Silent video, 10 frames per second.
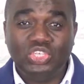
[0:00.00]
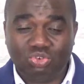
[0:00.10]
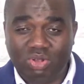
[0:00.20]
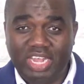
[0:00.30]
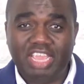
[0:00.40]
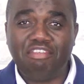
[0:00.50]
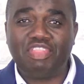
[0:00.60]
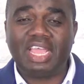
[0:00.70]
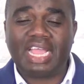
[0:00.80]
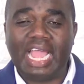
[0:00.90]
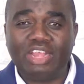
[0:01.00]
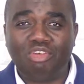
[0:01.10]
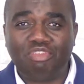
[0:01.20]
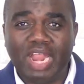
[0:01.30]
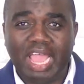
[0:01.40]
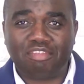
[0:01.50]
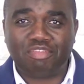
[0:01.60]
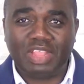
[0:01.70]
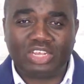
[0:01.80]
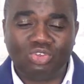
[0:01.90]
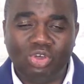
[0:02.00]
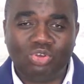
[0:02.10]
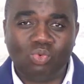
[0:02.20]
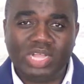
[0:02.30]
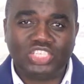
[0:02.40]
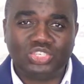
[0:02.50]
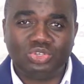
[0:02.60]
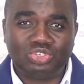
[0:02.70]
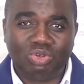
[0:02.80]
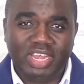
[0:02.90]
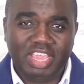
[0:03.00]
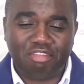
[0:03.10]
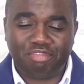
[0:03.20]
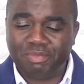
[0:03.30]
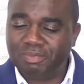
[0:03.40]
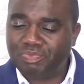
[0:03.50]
to live the kind of life that God wants you to live.